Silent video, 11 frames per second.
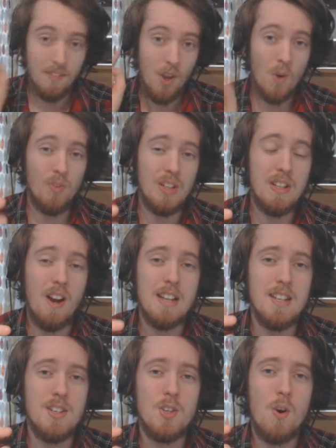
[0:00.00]
Hopefully you guys
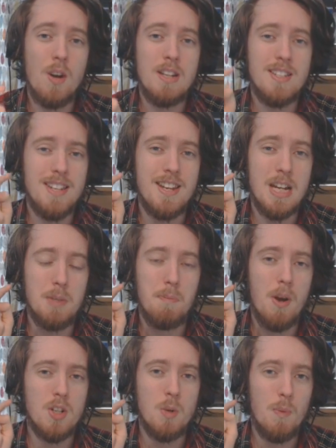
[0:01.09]
enjoyed today's
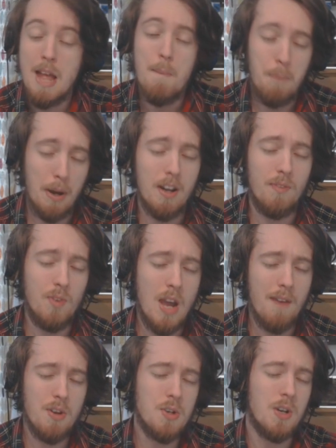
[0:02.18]
Purge the Wiki, but if you
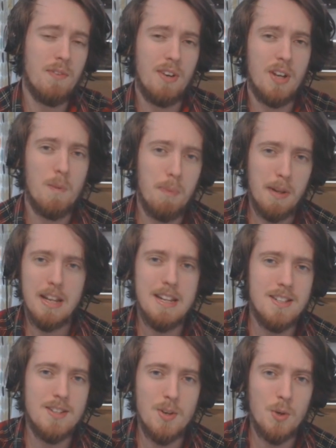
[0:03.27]
have enjoyed the video,
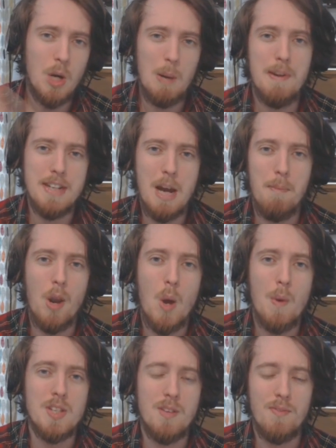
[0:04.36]
please do comment down below
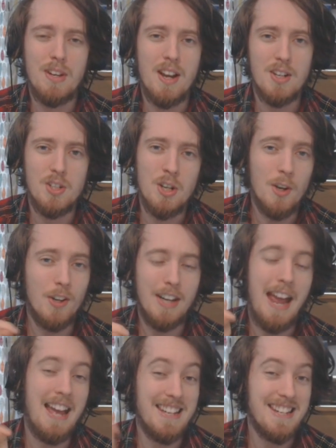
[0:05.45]
with something that I should look
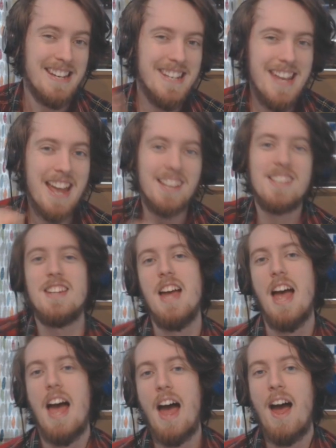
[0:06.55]
at next,
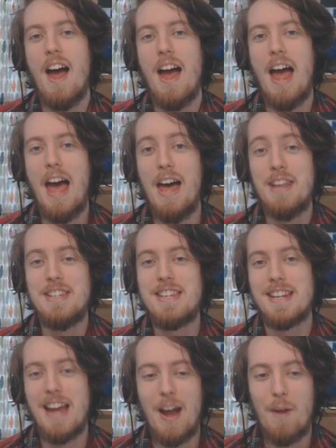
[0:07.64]

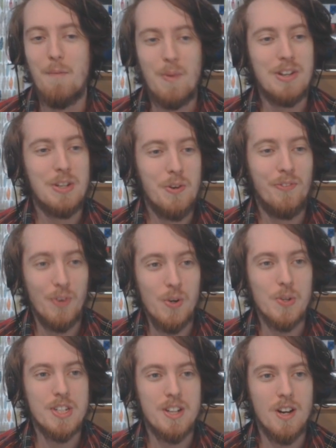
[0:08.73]
and what you
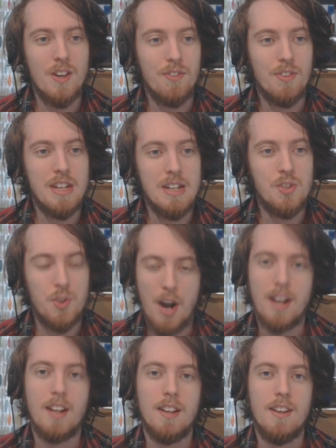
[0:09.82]
thought of the
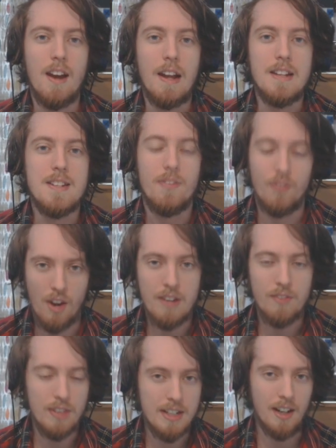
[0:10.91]
Dragon Knight
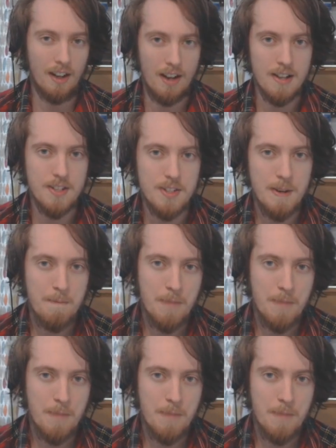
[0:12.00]
5e class.